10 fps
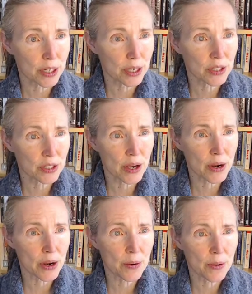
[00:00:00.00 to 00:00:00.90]

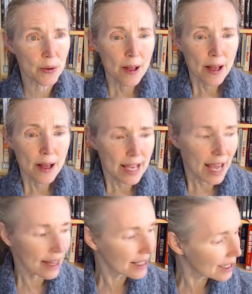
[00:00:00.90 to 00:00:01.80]
So,
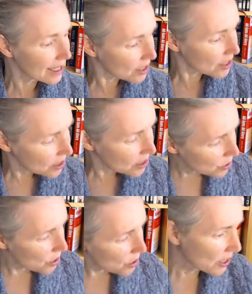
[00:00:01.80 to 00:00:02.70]
yeah, let's get into some
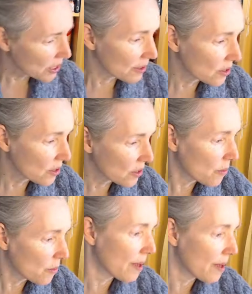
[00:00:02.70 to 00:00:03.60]
jokes here. So
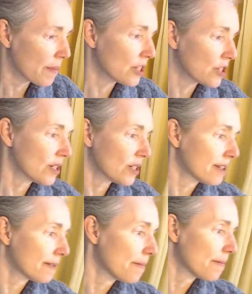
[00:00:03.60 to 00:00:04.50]
we mentioned
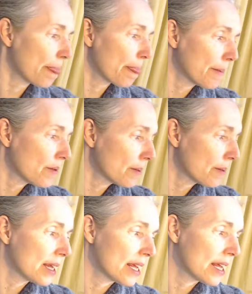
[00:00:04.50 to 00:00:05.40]
about the
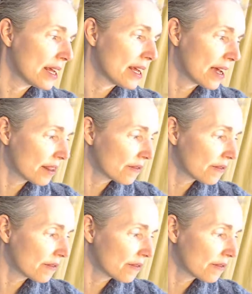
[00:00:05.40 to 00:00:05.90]
money and the